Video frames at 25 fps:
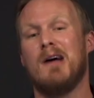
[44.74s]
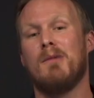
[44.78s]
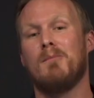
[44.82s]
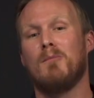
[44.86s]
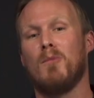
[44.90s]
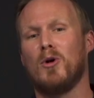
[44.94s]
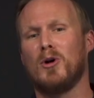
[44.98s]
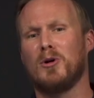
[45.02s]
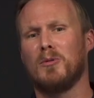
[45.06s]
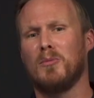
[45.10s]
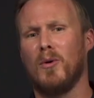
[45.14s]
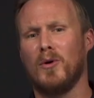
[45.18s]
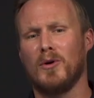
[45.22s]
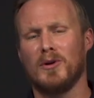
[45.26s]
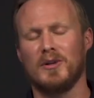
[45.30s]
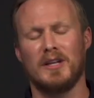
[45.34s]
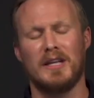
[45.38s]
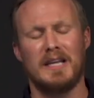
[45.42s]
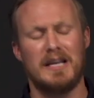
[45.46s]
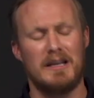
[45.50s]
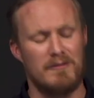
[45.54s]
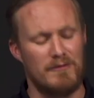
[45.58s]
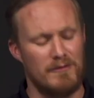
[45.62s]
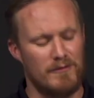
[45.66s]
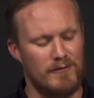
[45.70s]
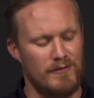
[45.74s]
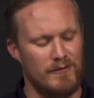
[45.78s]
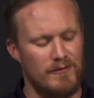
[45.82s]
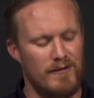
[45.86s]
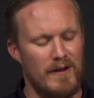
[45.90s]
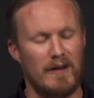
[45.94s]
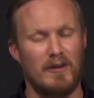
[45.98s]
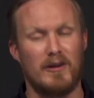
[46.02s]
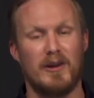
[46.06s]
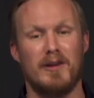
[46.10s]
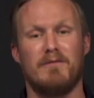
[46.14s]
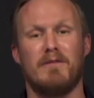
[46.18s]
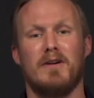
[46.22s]
More importantly,
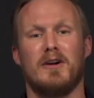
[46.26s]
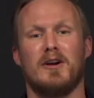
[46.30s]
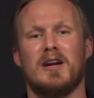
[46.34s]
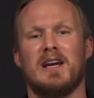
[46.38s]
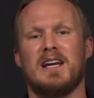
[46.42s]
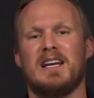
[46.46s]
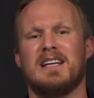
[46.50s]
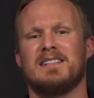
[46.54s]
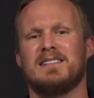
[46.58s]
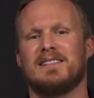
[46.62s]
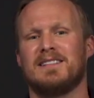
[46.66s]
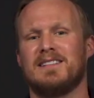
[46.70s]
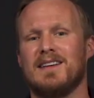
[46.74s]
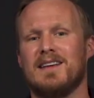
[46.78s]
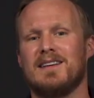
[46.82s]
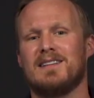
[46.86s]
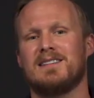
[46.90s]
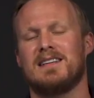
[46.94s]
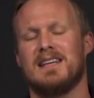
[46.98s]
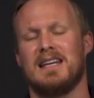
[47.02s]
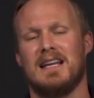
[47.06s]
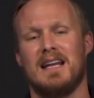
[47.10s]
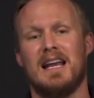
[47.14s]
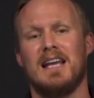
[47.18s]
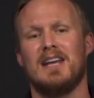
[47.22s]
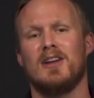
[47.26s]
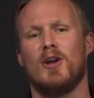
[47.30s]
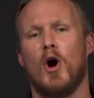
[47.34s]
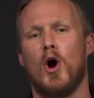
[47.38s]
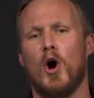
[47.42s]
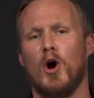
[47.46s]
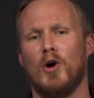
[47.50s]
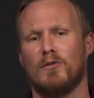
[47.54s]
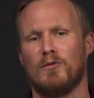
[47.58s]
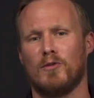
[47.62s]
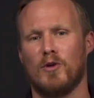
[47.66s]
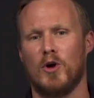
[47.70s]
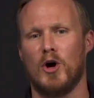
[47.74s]
very, very consistent in
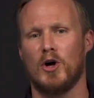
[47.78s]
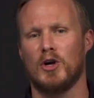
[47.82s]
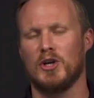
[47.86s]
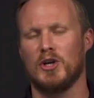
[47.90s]
overall